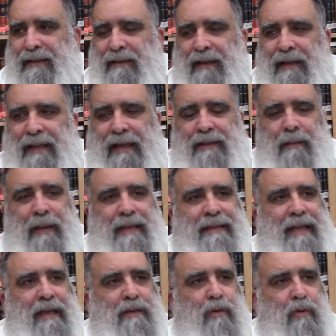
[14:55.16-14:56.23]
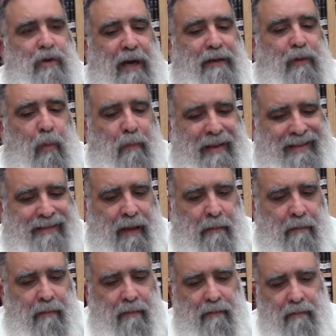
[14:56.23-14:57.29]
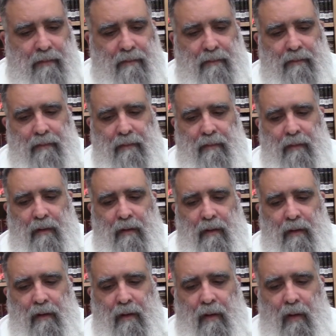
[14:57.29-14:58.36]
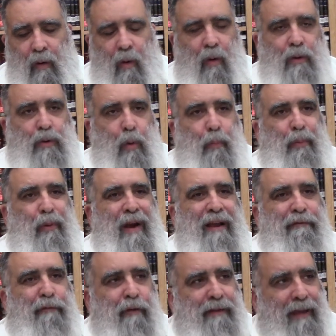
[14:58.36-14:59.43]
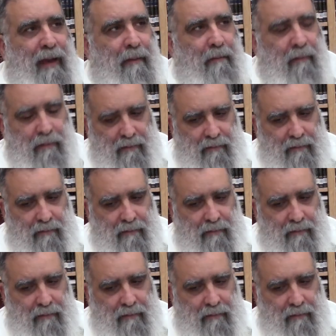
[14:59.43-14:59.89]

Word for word: It doesn't make sense to try to meet them or to pray for them.